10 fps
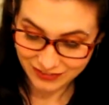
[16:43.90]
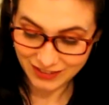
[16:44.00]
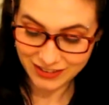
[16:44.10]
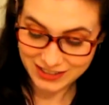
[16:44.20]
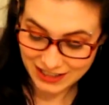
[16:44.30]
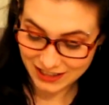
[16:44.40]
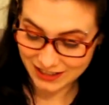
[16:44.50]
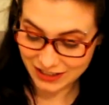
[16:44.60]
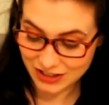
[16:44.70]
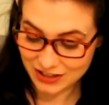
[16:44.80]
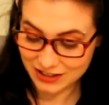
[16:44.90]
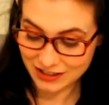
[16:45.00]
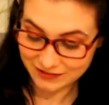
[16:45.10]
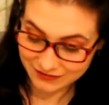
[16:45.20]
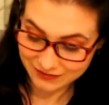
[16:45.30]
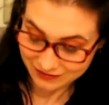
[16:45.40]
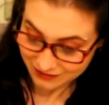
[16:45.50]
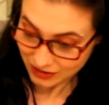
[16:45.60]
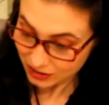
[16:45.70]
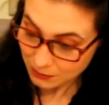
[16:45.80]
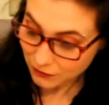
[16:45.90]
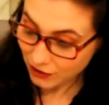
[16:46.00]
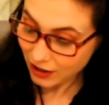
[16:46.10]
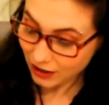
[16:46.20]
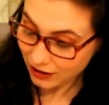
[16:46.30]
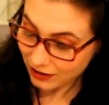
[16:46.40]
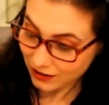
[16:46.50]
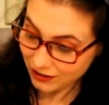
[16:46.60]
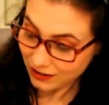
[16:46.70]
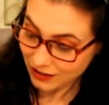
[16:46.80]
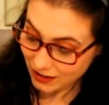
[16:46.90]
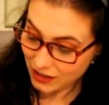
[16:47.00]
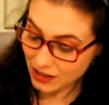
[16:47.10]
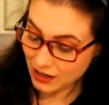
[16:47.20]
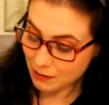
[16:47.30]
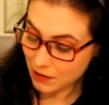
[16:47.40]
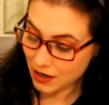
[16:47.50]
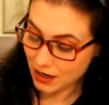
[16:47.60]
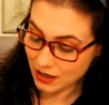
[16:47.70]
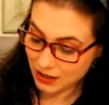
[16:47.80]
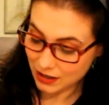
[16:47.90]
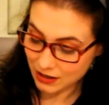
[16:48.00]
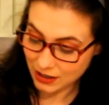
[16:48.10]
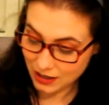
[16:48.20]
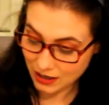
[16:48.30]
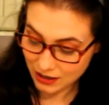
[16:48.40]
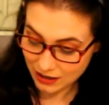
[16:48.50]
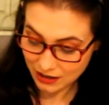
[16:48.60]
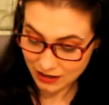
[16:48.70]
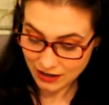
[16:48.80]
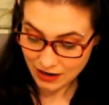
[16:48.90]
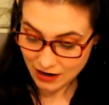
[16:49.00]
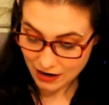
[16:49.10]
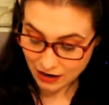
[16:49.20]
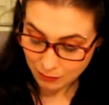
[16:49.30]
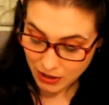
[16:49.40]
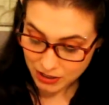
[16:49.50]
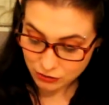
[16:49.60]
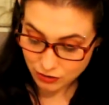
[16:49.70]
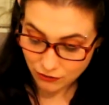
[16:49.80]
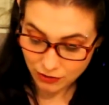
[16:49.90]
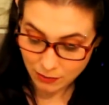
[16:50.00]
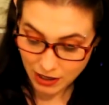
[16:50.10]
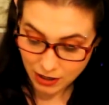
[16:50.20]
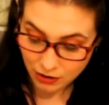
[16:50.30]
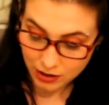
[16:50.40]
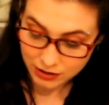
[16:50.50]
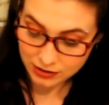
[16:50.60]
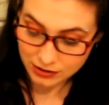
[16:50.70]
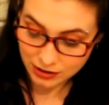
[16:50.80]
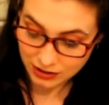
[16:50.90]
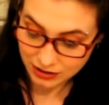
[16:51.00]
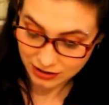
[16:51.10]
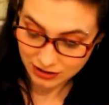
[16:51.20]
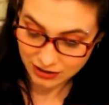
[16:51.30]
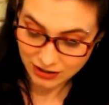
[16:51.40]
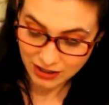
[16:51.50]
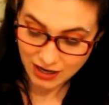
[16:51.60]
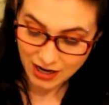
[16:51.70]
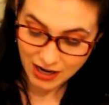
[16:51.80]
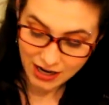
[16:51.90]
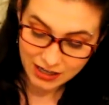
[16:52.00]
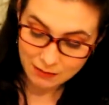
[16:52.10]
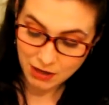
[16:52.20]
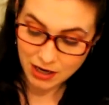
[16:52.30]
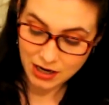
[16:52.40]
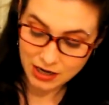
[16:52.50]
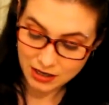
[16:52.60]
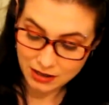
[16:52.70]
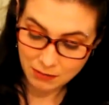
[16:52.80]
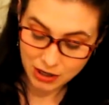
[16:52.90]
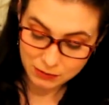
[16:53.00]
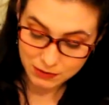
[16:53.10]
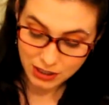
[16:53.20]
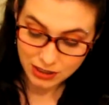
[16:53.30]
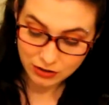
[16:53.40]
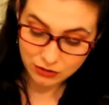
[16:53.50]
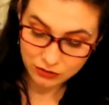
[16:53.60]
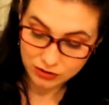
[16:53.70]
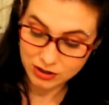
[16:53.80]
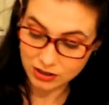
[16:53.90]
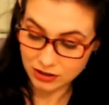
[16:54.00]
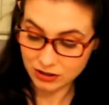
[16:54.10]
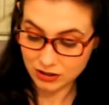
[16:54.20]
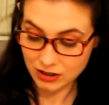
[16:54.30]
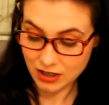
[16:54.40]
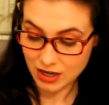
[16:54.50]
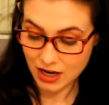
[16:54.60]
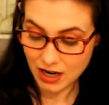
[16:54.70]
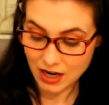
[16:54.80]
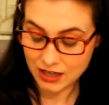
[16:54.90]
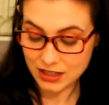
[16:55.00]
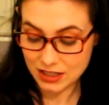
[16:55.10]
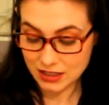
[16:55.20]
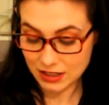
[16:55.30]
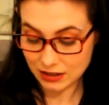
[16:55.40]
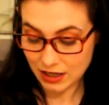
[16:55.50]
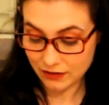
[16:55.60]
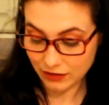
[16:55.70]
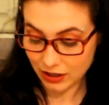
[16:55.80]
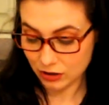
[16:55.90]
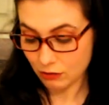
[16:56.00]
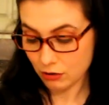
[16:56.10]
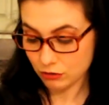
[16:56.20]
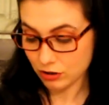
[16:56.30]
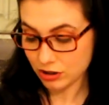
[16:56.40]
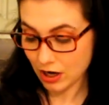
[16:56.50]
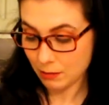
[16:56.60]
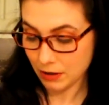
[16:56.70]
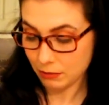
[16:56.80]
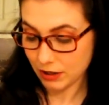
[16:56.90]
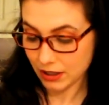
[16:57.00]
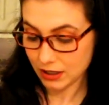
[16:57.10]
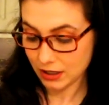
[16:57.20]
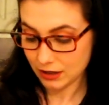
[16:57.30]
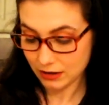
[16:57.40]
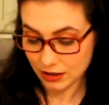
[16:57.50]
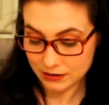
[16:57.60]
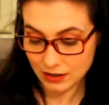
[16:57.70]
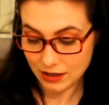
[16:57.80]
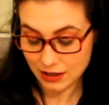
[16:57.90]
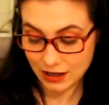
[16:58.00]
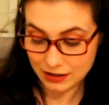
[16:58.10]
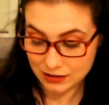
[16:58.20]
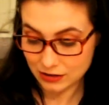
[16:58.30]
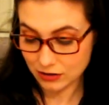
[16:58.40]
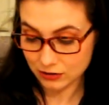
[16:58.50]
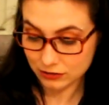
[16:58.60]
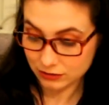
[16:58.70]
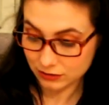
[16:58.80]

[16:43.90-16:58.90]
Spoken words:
It was a lot of dishes. To be fair, he made the pastry for the pie crust, and he made the mashed potatoes, and he did a lot of like the grocery shopping planning and things like that. So